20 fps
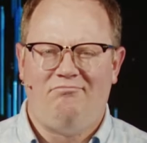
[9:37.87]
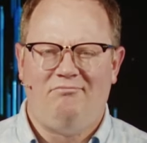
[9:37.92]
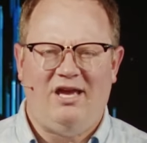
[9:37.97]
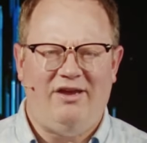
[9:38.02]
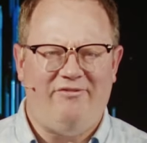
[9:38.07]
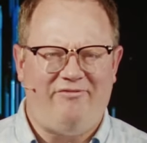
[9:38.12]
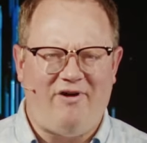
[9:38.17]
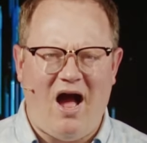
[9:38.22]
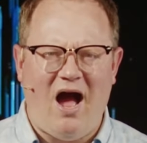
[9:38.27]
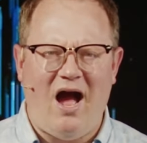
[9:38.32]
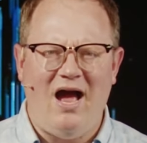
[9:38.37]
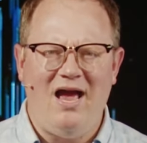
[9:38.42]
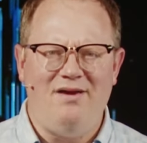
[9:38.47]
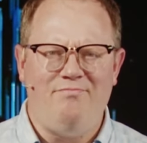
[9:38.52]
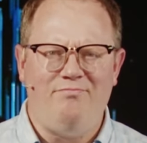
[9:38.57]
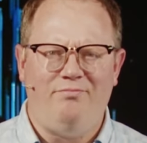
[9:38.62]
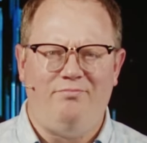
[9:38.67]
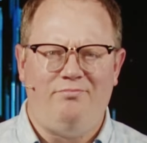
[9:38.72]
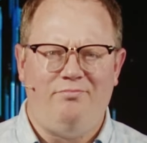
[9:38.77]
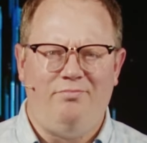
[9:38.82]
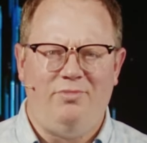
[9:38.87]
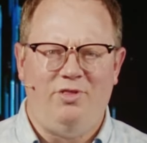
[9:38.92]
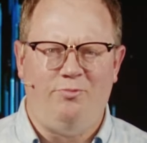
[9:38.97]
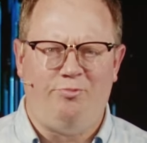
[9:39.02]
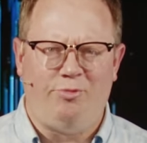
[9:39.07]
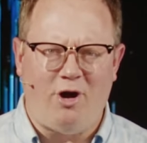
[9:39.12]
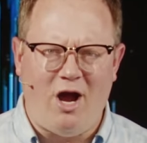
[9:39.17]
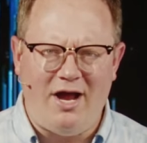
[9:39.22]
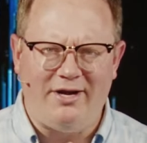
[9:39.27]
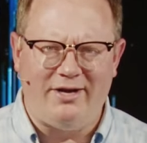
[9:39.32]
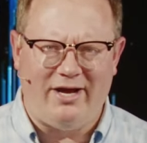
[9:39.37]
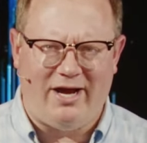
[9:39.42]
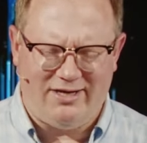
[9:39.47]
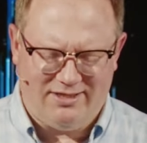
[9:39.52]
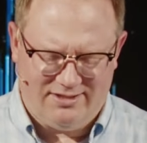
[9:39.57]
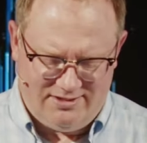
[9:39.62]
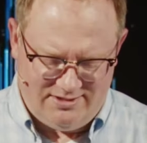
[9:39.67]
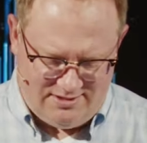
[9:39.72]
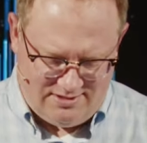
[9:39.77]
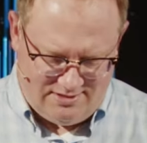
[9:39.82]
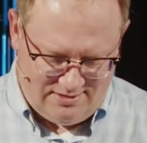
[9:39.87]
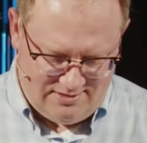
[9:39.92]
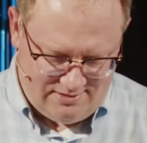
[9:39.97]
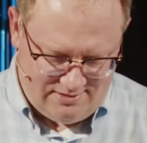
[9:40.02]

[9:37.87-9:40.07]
if I'm the product.